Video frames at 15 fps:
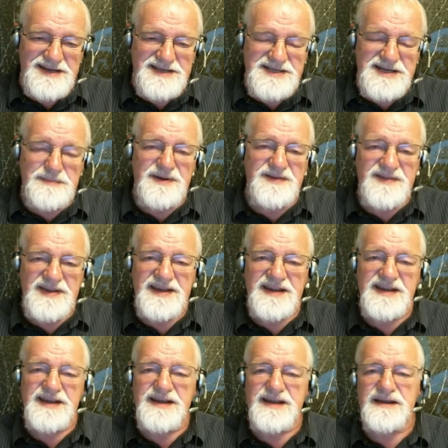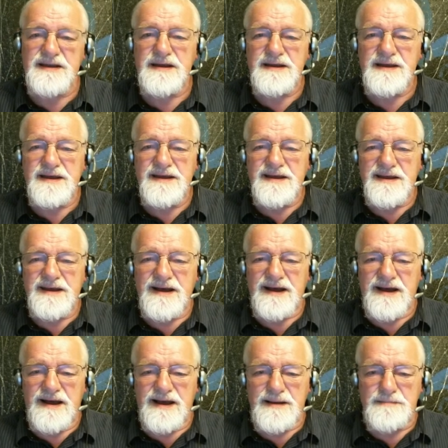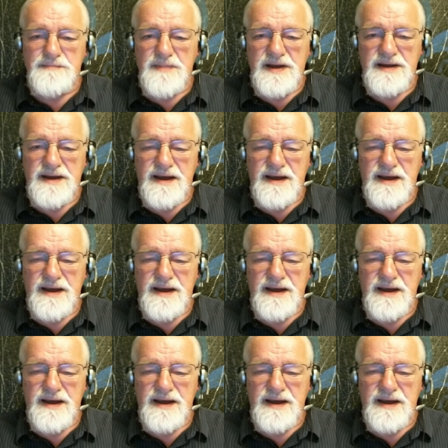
some of the um,